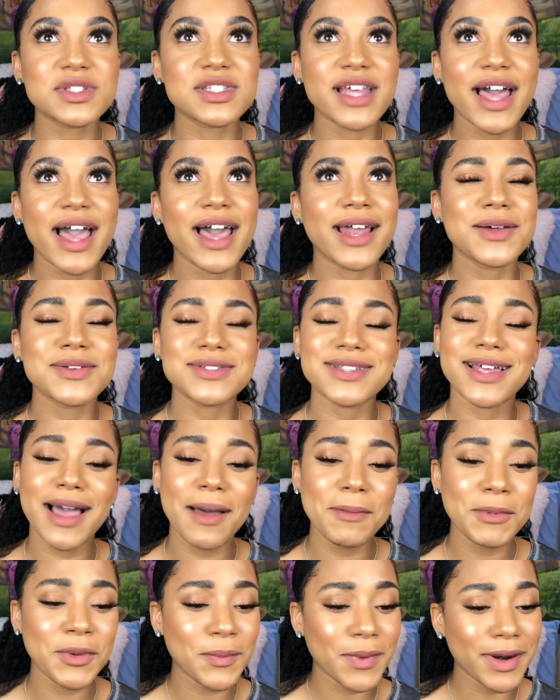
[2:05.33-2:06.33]
sad. I was like,
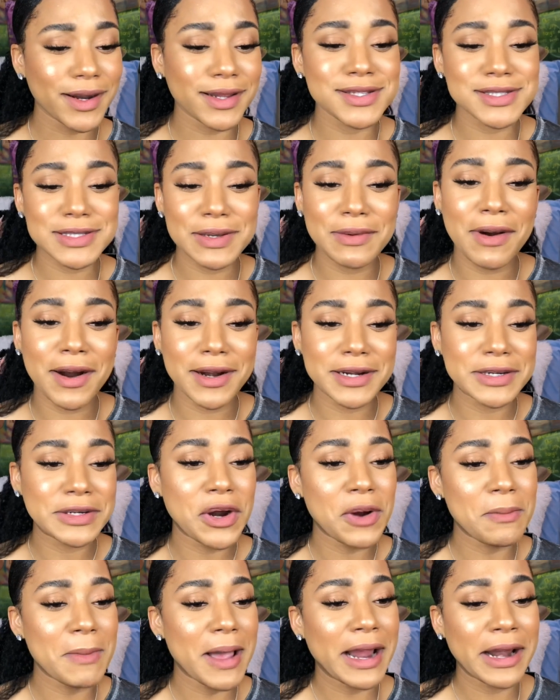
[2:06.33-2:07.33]
I've been working so hard to
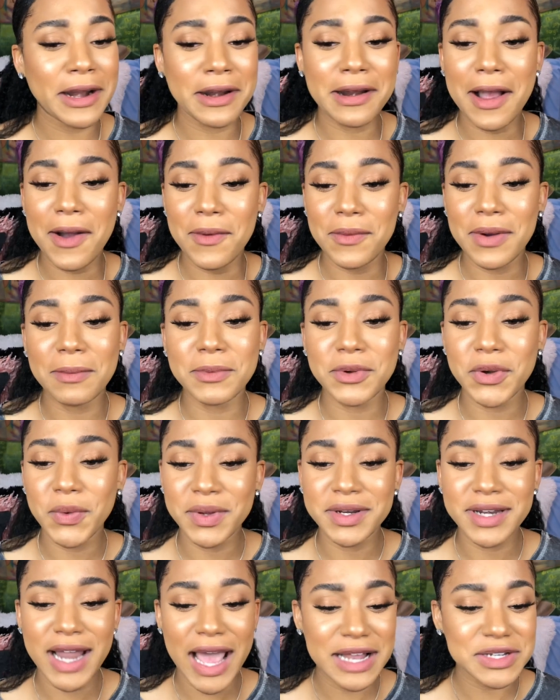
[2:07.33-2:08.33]
grow my hair out while I'm
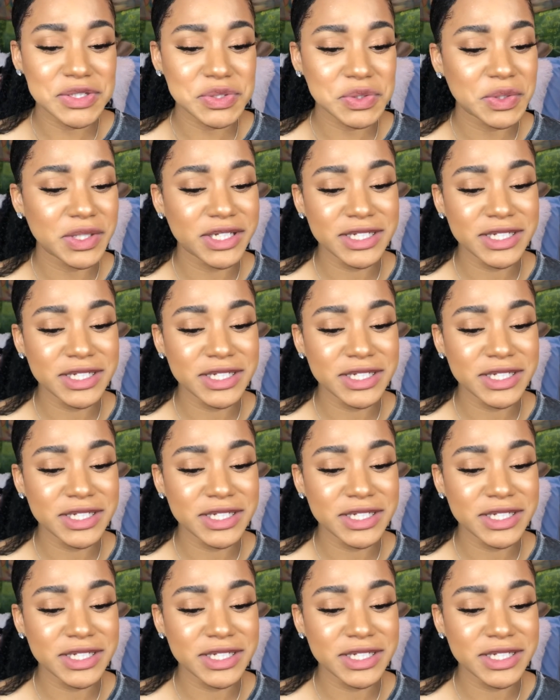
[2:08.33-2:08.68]
going natural,